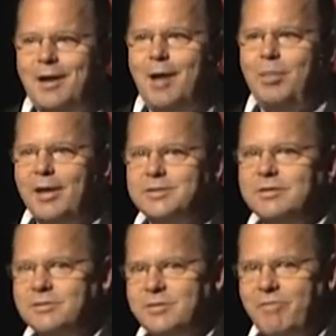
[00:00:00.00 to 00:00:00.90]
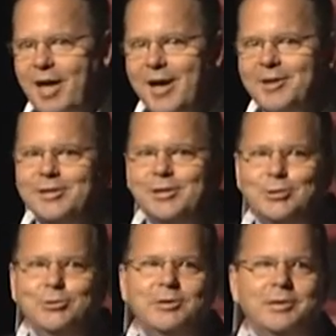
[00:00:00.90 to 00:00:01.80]
complexities of that in a
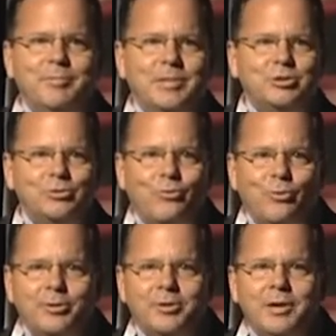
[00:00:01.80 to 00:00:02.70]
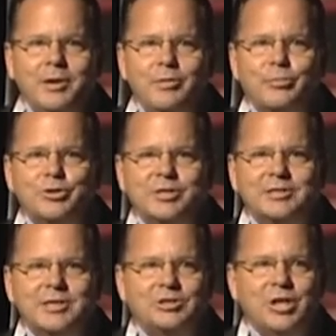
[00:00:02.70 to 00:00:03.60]
two-dimensional world
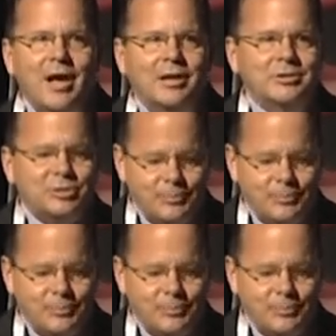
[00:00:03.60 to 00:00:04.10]
present a challenge.